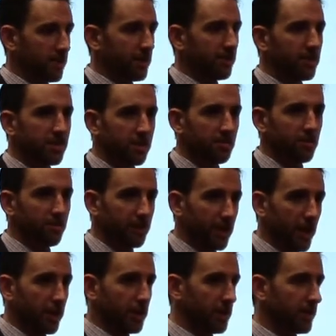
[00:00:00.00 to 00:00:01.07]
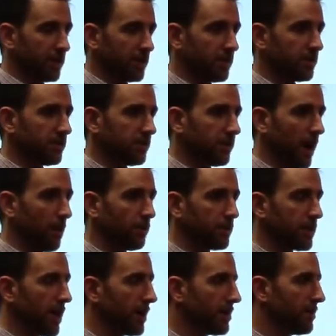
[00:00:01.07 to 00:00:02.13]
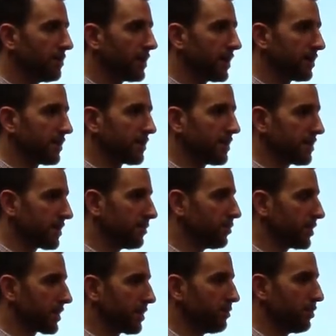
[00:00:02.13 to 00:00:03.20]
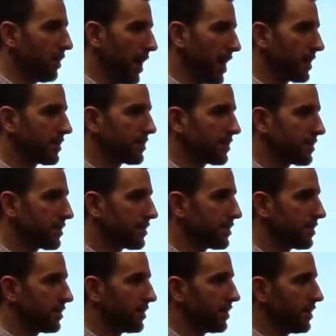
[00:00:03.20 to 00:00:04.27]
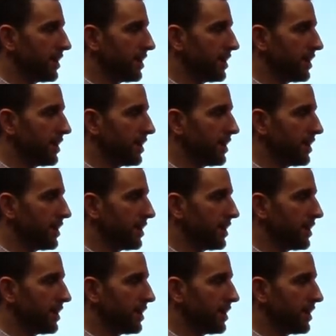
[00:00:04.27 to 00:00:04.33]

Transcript: to give us simplification. I will tell you that the system was complex